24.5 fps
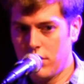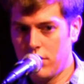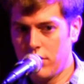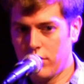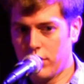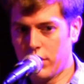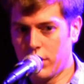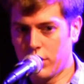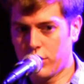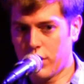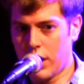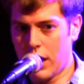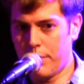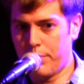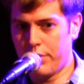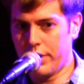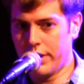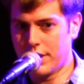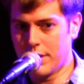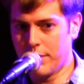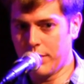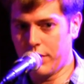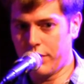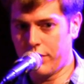we're going to try to
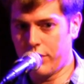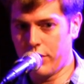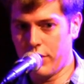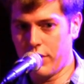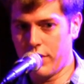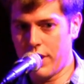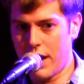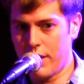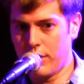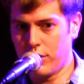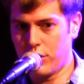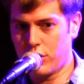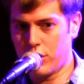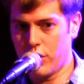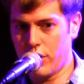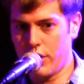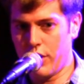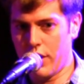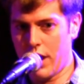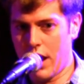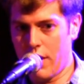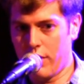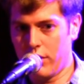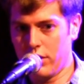play something for you now and show
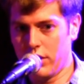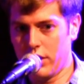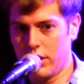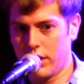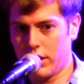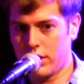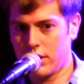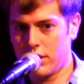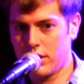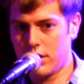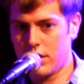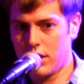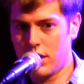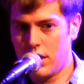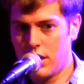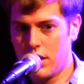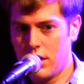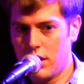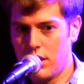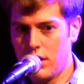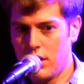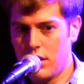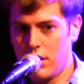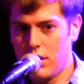you how it looks.
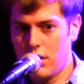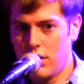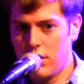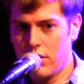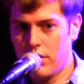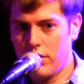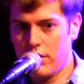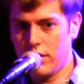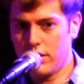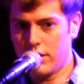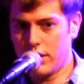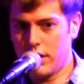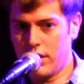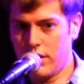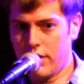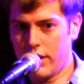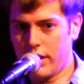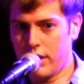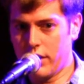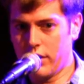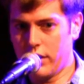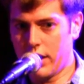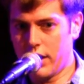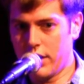Is it Here
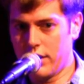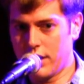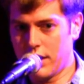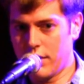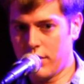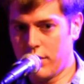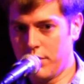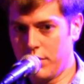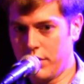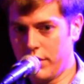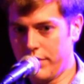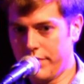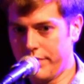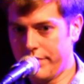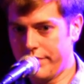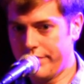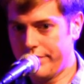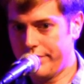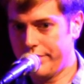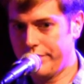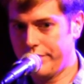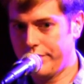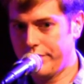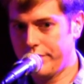I Go Again? Is that what I'm doing?
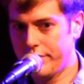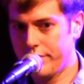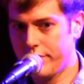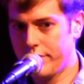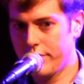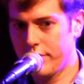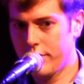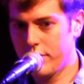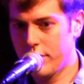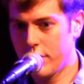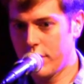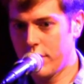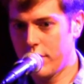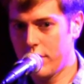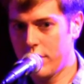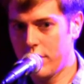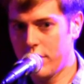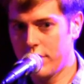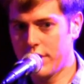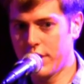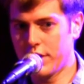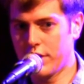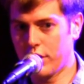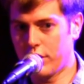
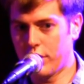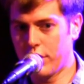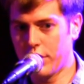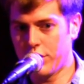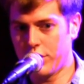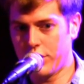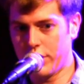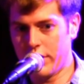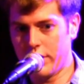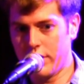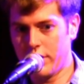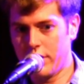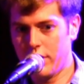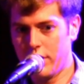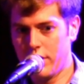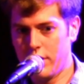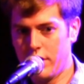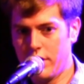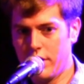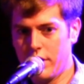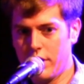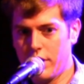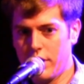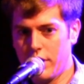Sister Christian.
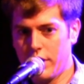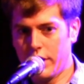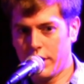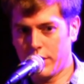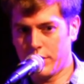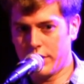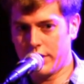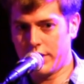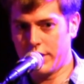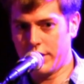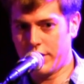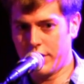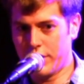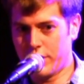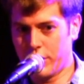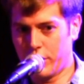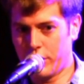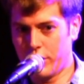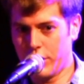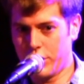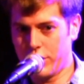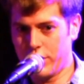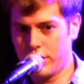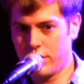You guys want to see Sister
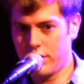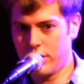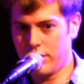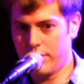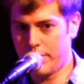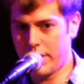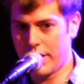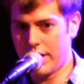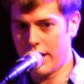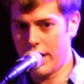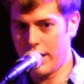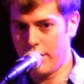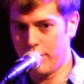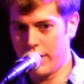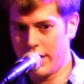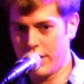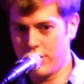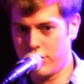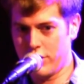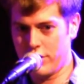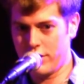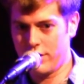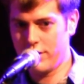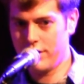Christian by Night
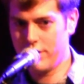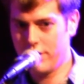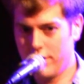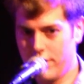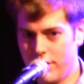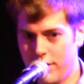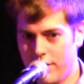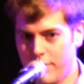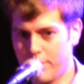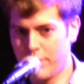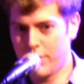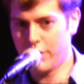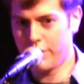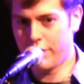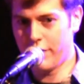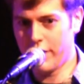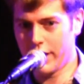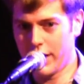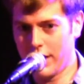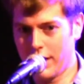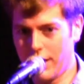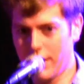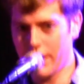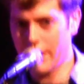Ranger?
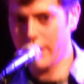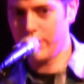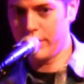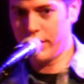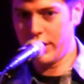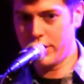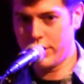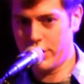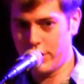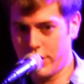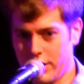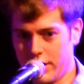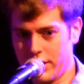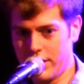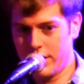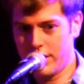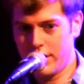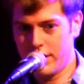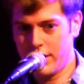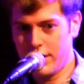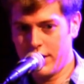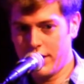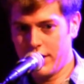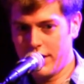Motherfucking Night Ranger.
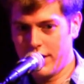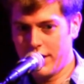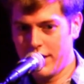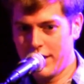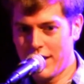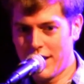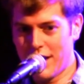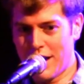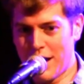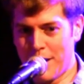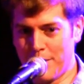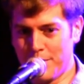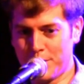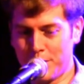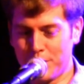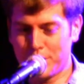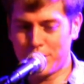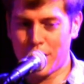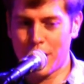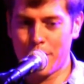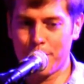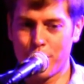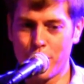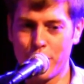So we'll
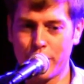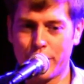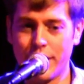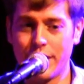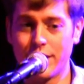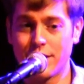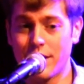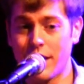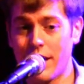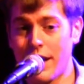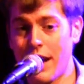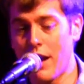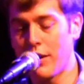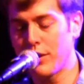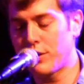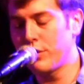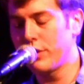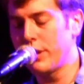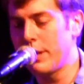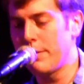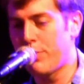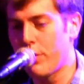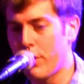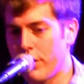start on Pro keys. Now it's
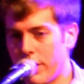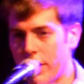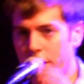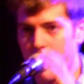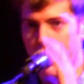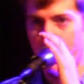really important